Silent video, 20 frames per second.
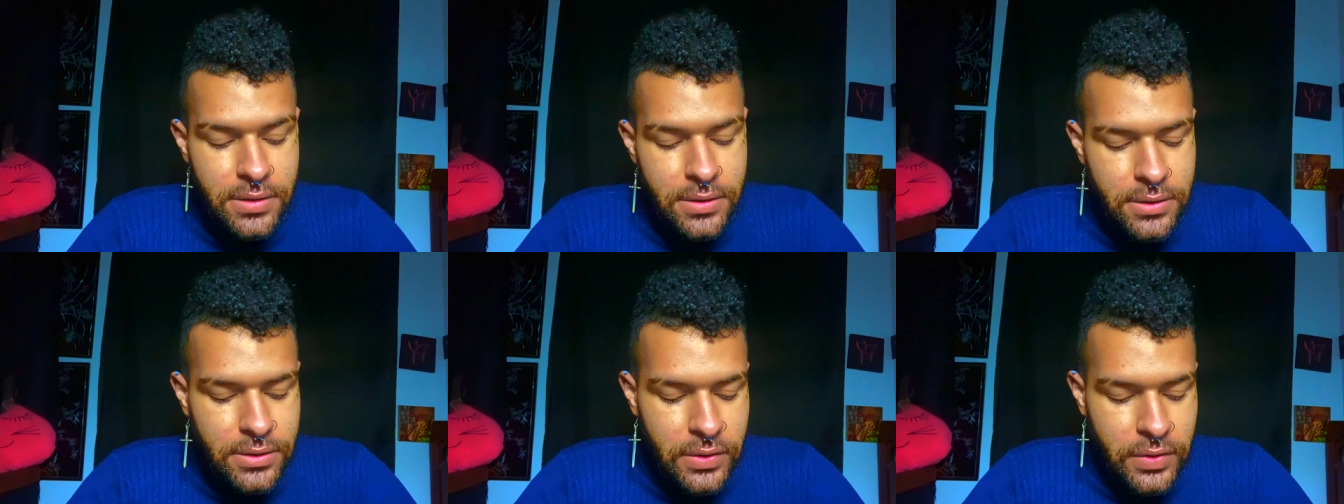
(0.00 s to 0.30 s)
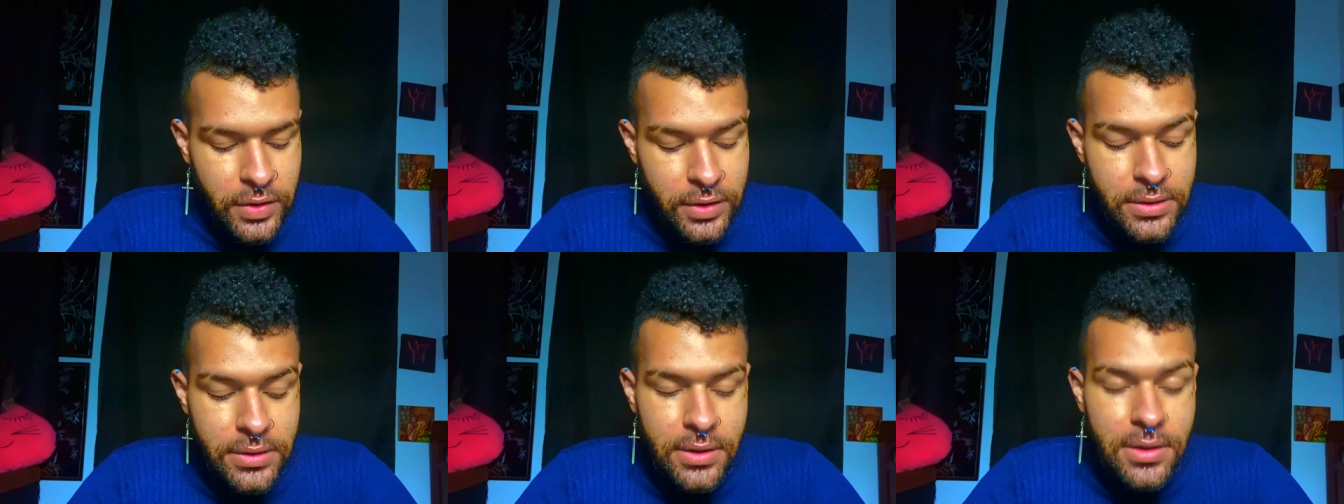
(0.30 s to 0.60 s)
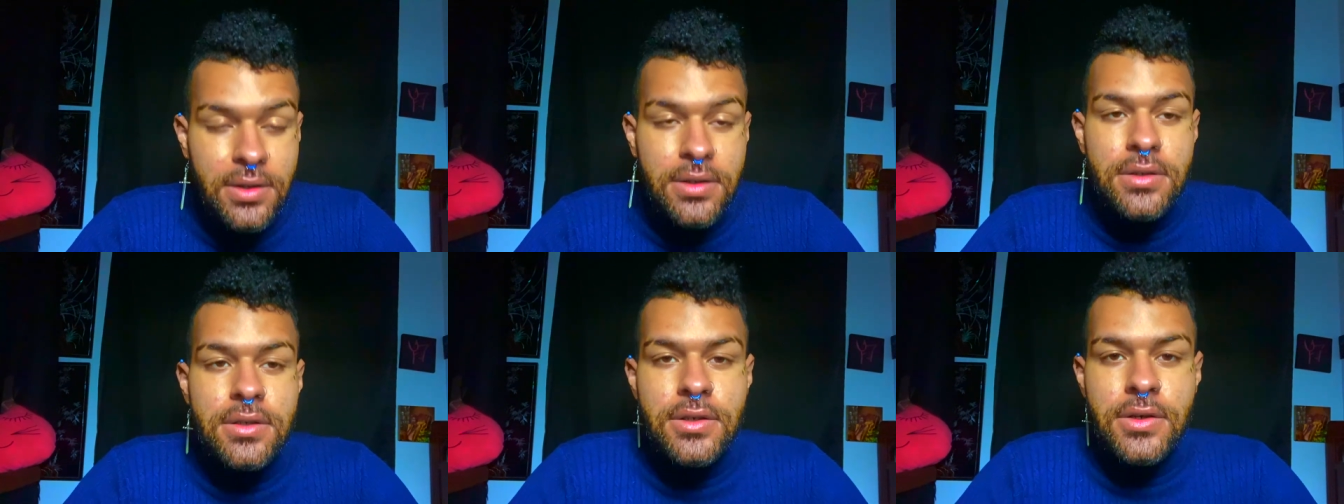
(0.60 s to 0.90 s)
So let's look
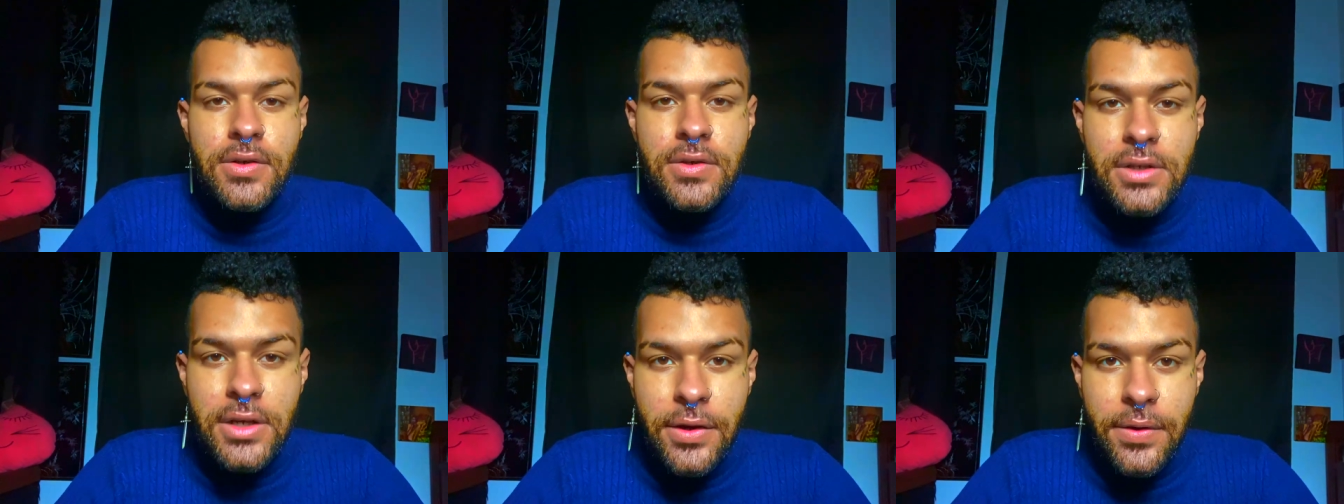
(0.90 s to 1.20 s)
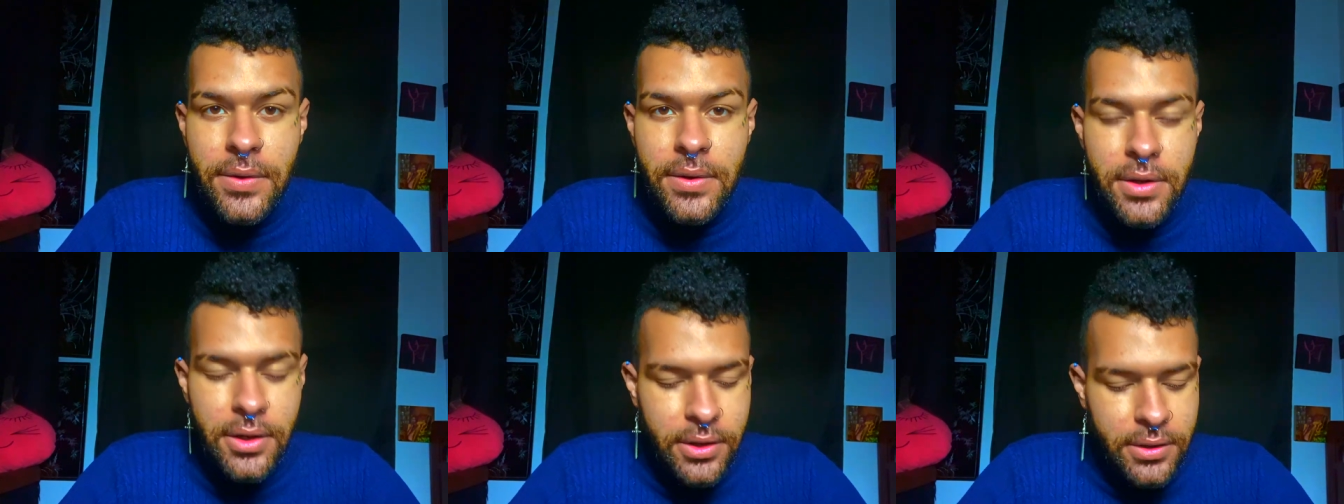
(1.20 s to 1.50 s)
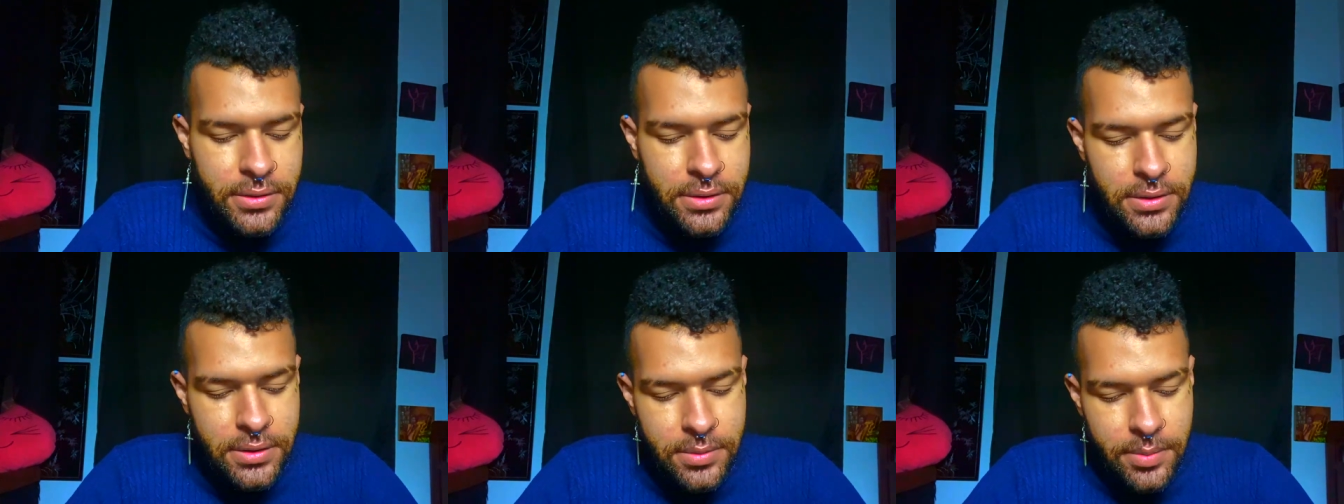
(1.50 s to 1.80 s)
into your tarot
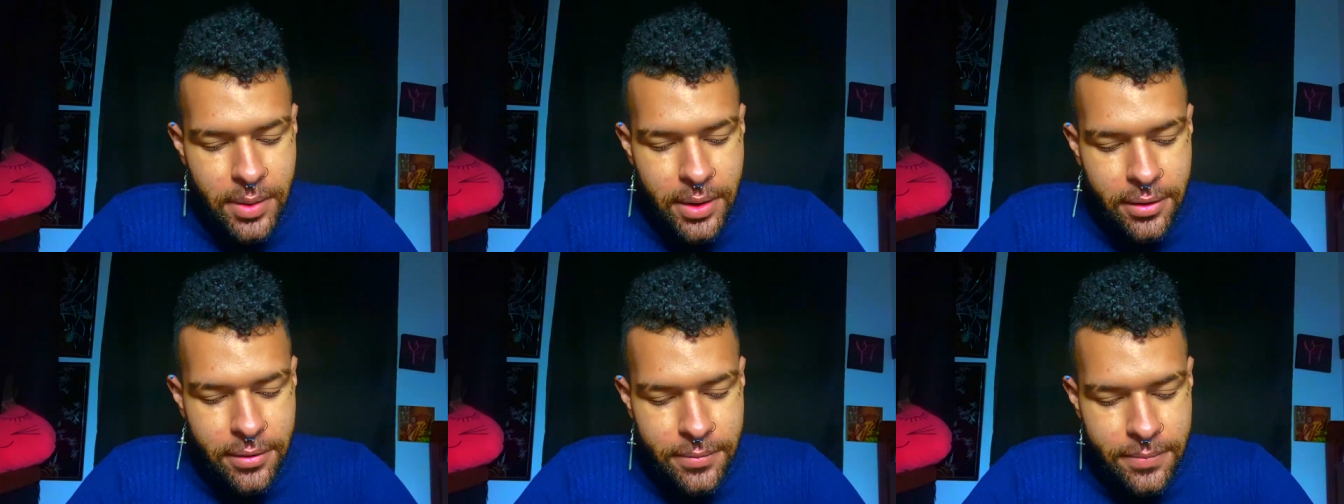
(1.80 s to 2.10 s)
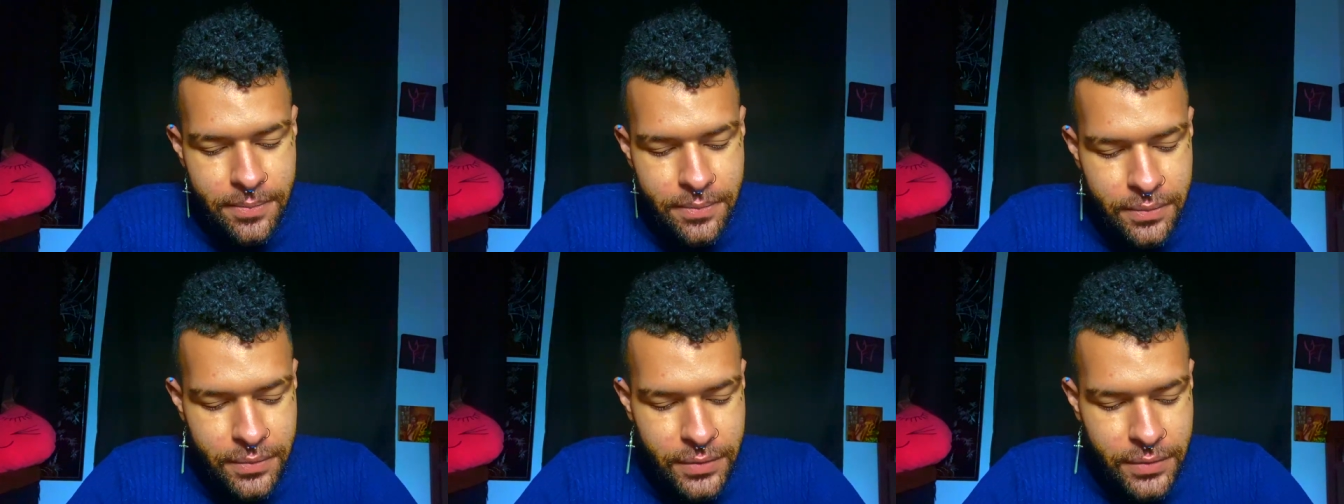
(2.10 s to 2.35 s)
cards as well.